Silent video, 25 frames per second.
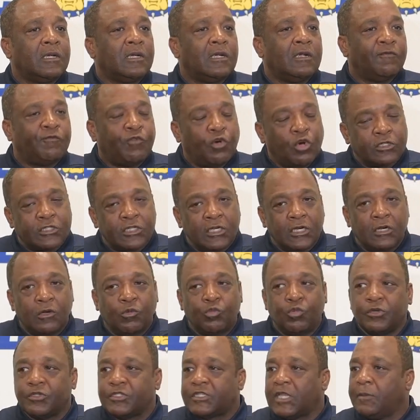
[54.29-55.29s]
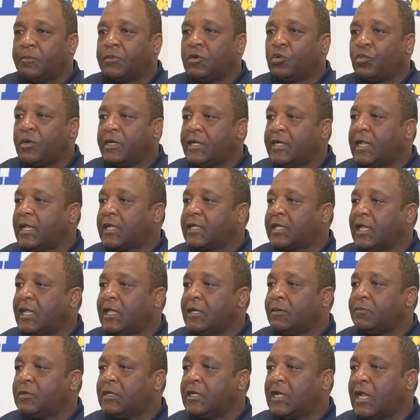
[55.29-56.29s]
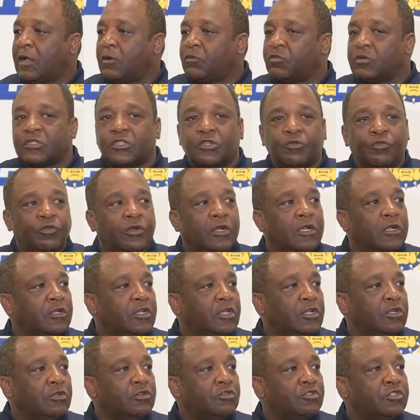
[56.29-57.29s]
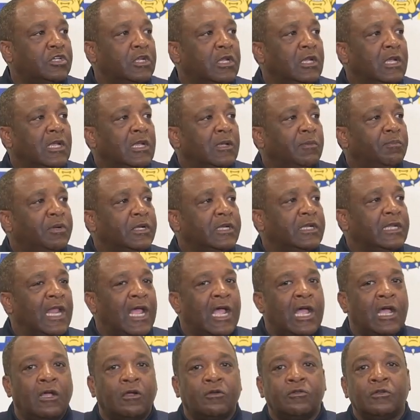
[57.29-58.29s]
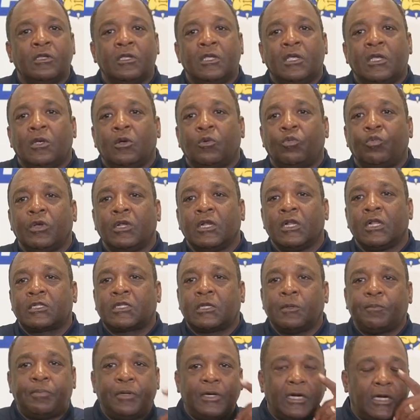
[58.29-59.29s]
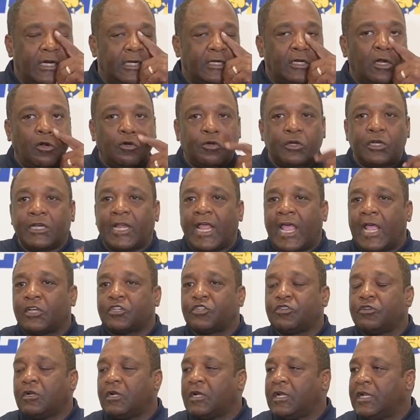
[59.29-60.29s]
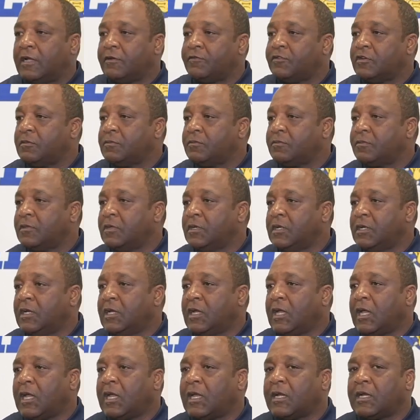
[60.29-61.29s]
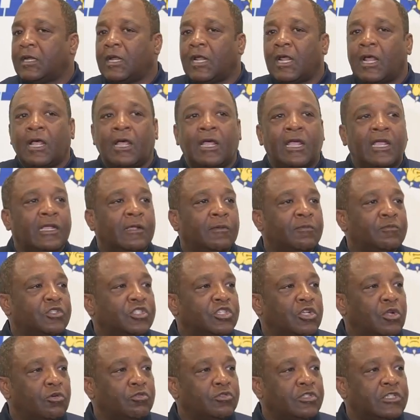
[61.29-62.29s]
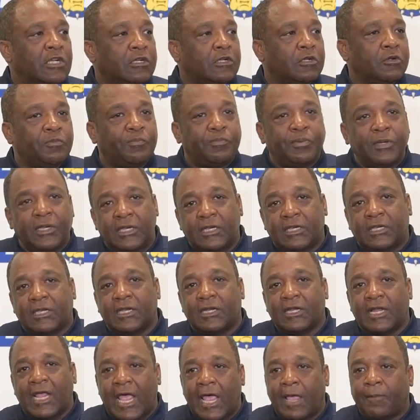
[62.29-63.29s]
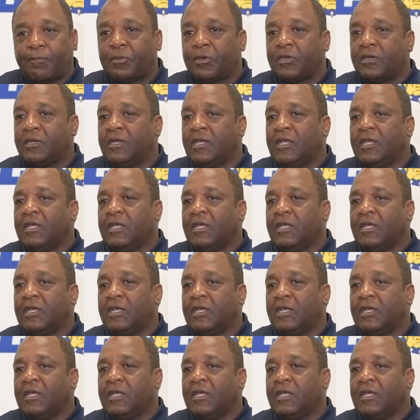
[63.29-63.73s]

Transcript: Unfortunately, we was able to win that game, and that was real huge. But now we looked upon on a national level. And I am so tickled pink and happy